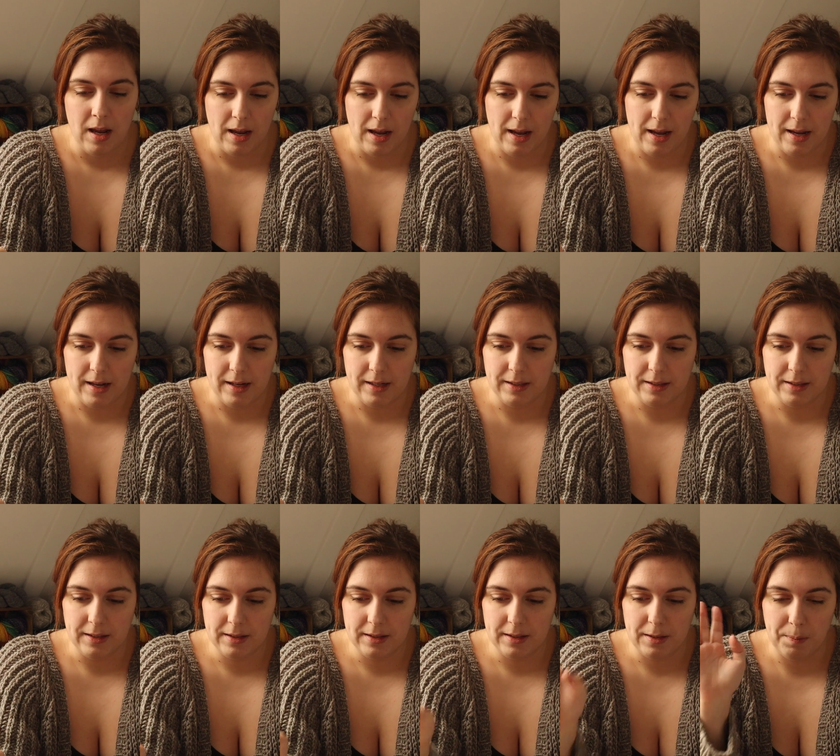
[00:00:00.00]

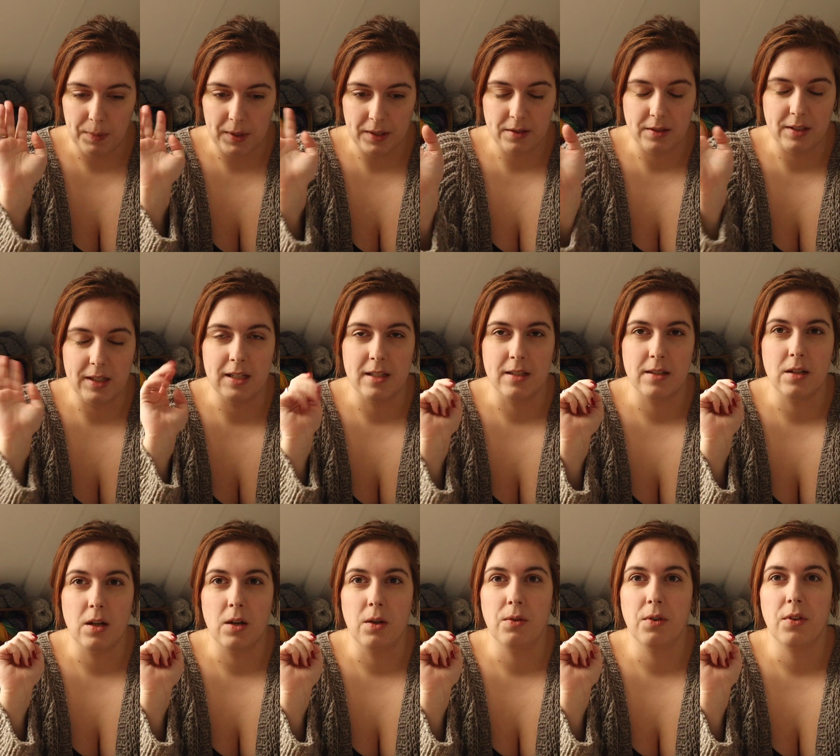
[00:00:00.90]
and the pattern is
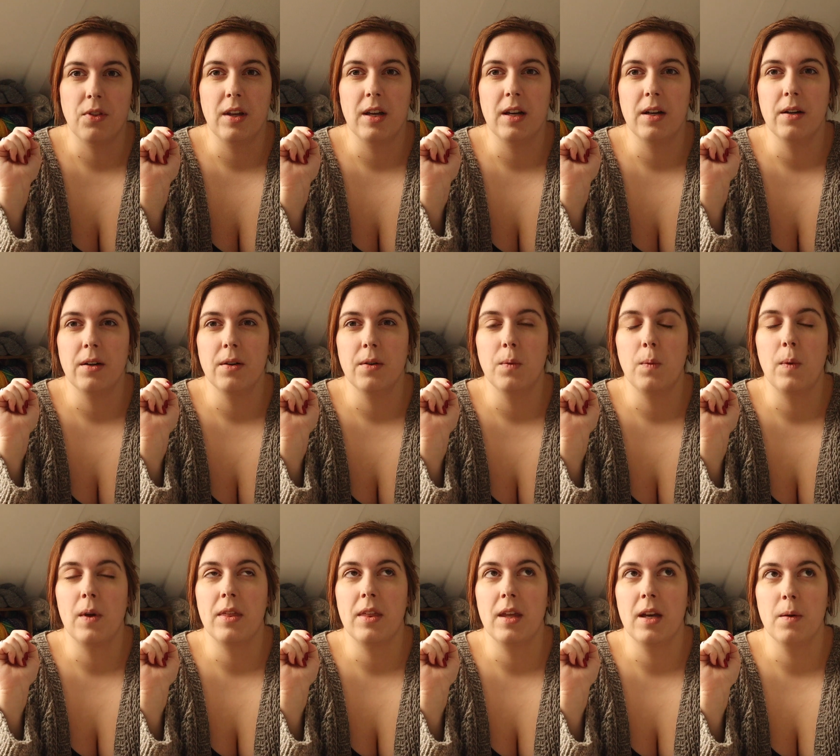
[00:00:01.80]
over there
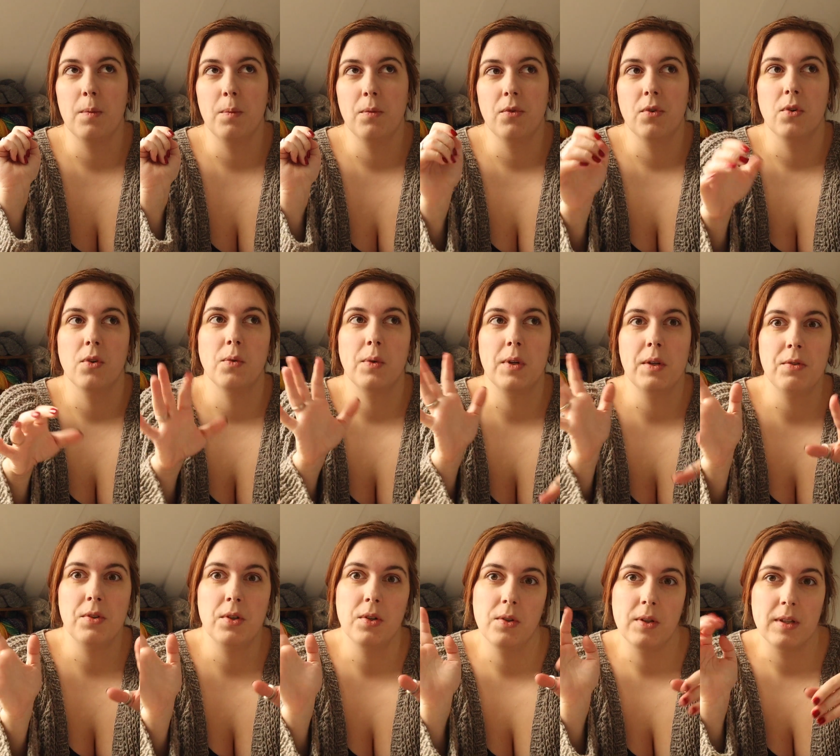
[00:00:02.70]
with them for
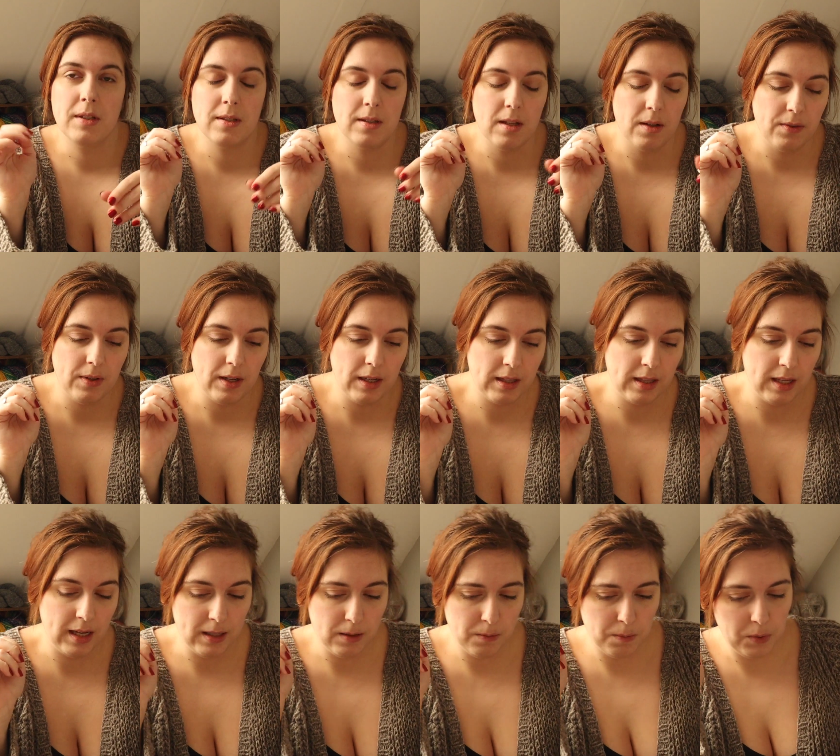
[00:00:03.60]
review and stuff like that.